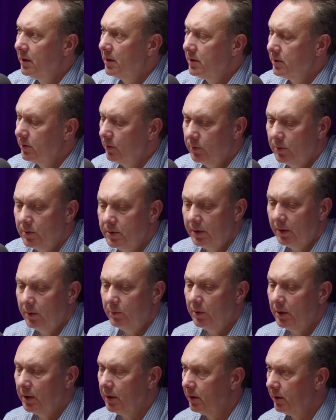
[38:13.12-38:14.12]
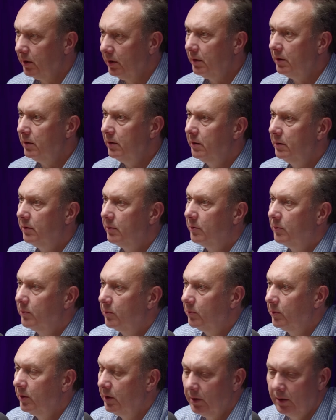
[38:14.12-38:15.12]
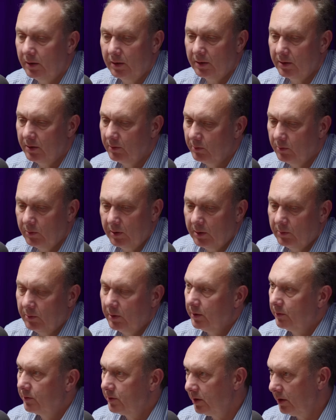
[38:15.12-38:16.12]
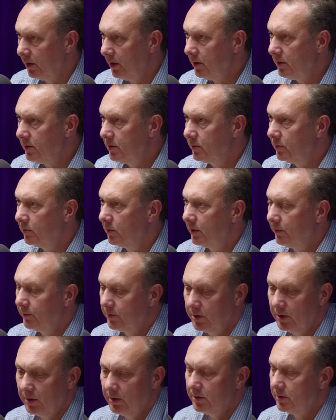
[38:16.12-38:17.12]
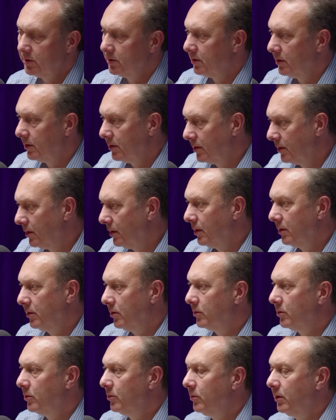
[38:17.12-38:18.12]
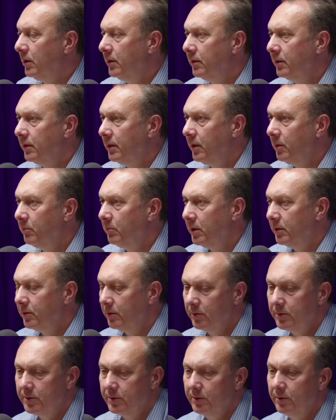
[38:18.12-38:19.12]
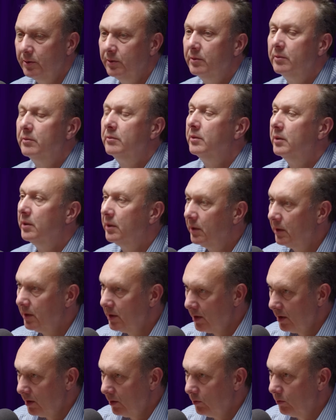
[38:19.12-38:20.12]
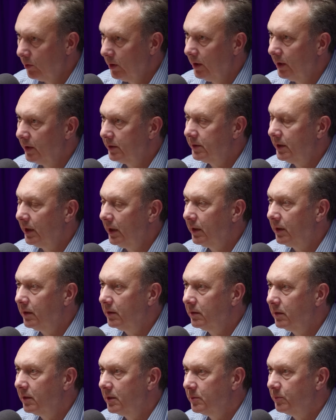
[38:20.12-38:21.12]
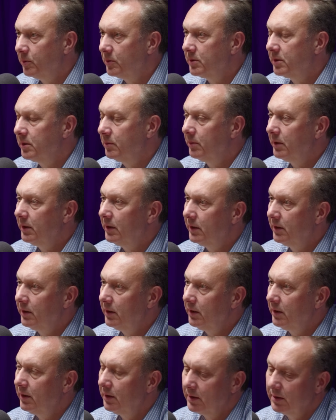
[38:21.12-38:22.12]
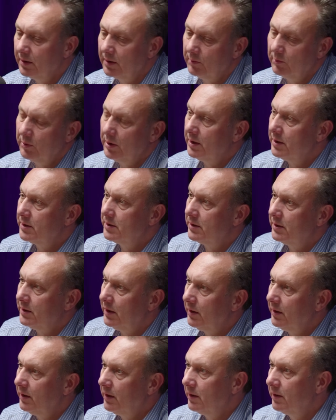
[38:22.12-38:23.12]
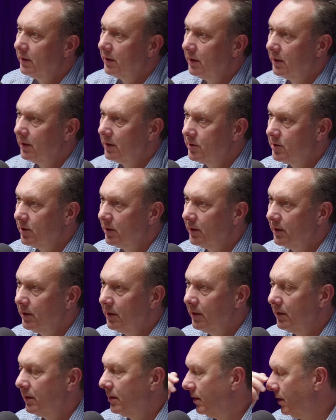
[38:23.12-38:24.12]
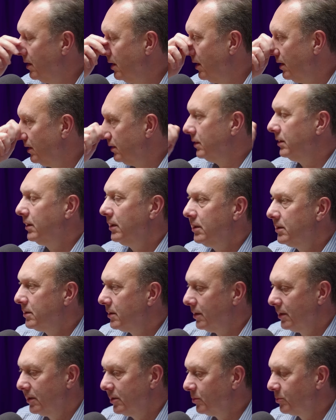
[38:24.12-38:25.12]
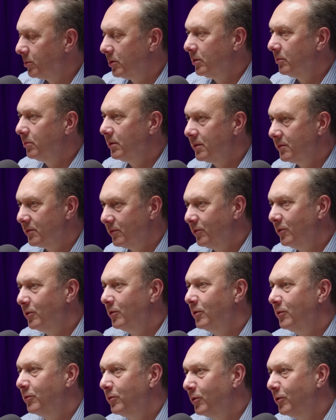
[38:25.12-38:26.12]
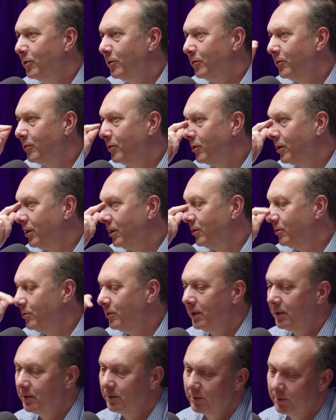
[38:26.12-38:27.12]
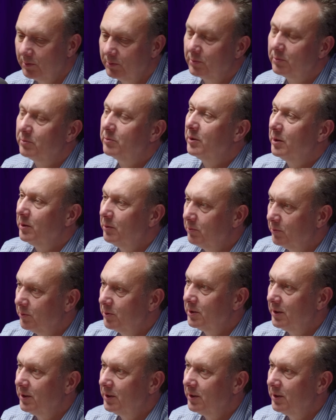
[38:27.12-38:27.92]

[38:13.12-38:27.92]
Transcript: So to say, we are here, we have changed. We have changed not only the name, but also we are taking the responsibility and we are setting the agenda. These are the problems for EU, and we would